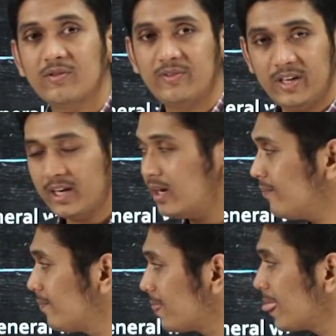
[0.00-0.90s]
of India,
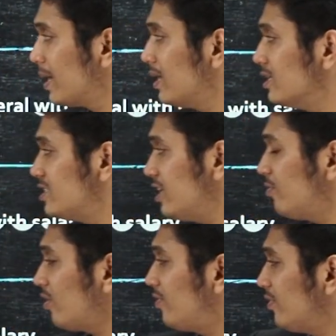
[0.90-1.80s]
Chief
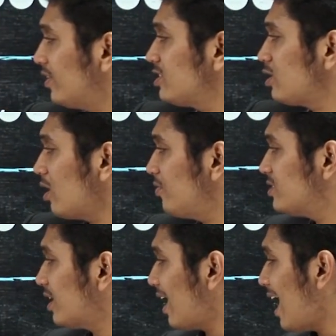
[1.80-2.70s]
of Defence Staff is
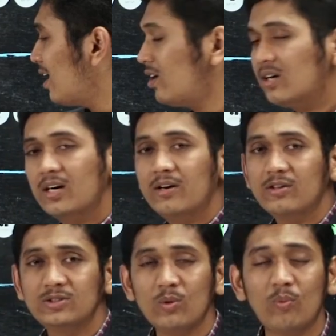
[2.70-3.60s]
the rank.
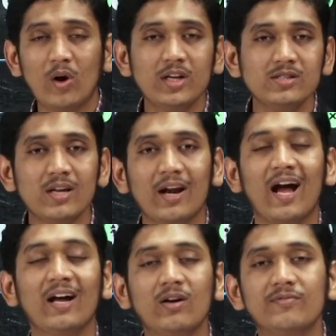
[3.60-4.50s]
So, what is the
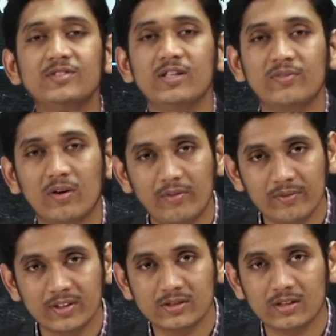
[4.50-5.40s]
rank of Chief of
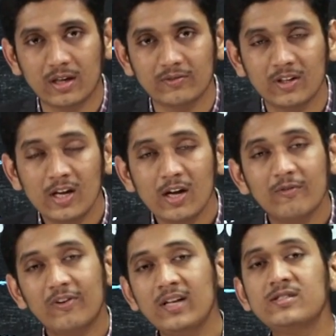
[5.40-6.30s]
Defence Staff?
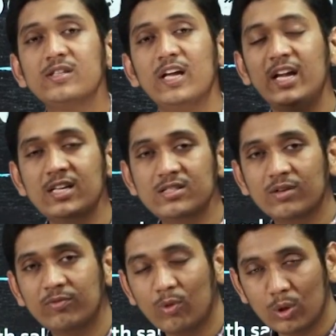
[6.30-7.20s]
Friends, he is
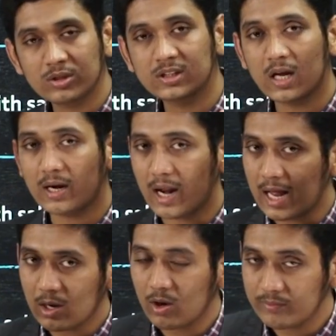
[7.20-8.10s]
the 4-star
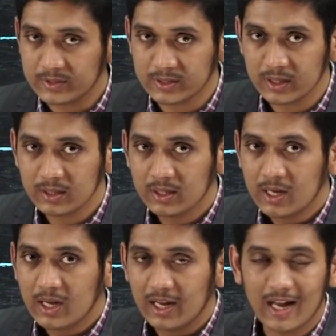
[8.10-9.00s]
rank officer.
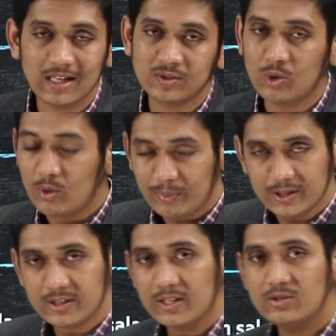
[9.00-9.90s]
He has no
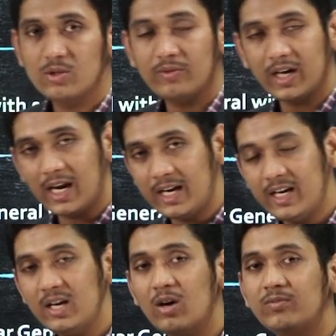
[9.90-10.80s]
precedence over
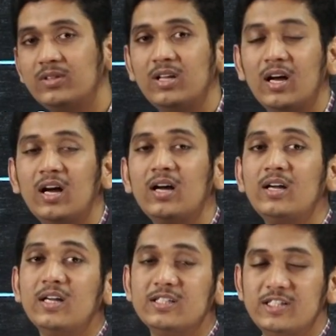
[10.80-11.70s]
any of the
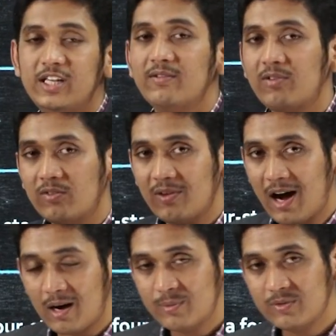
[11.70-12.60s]
Chief of
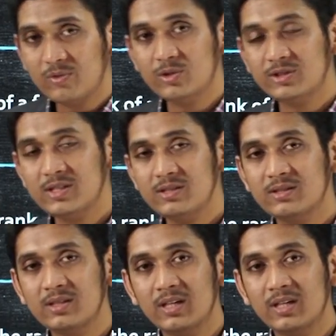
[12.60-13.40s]
Armed Forces.